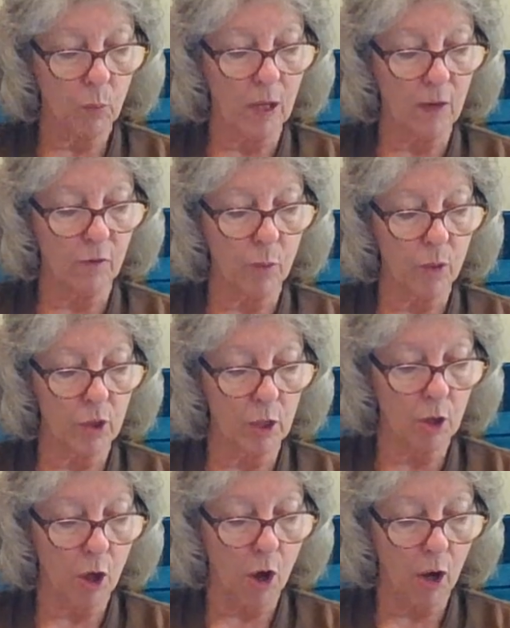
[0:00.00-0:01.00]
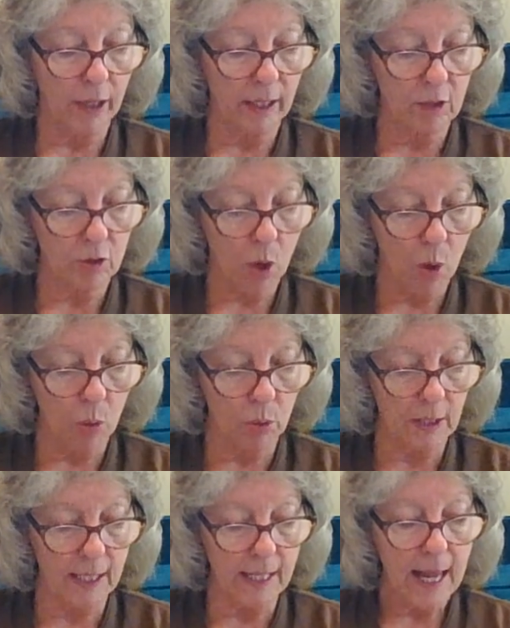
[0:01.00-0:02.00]
Wherefore the law is
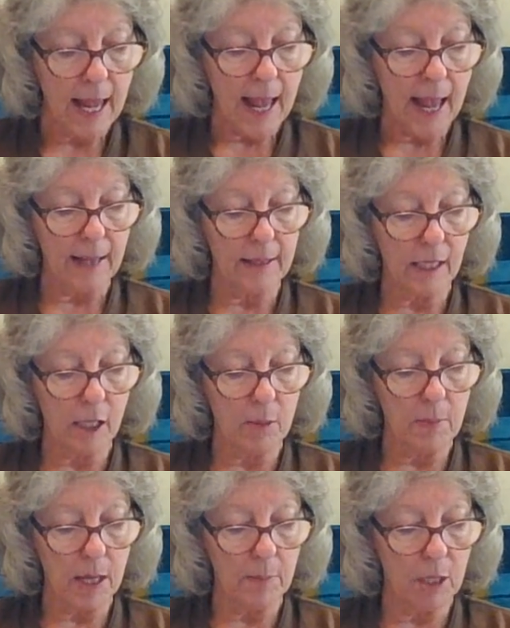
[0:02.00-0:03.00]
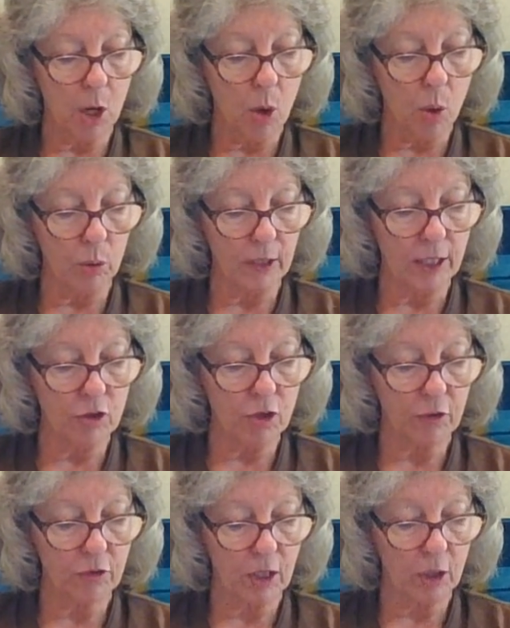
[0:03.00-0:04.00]
holy and the commandment holy,
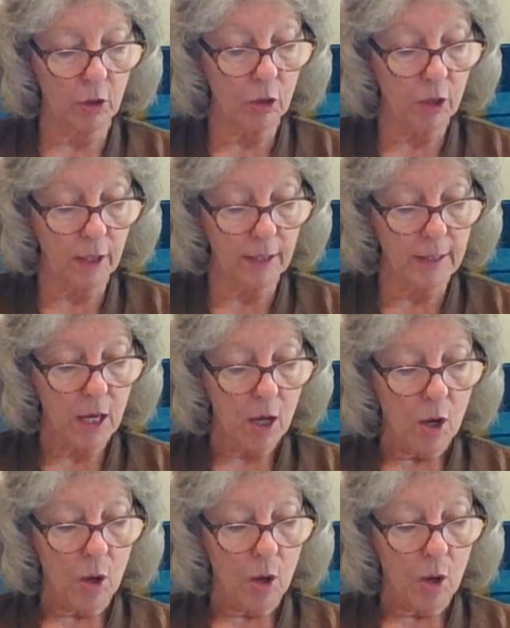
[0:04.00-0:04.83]
just, and good.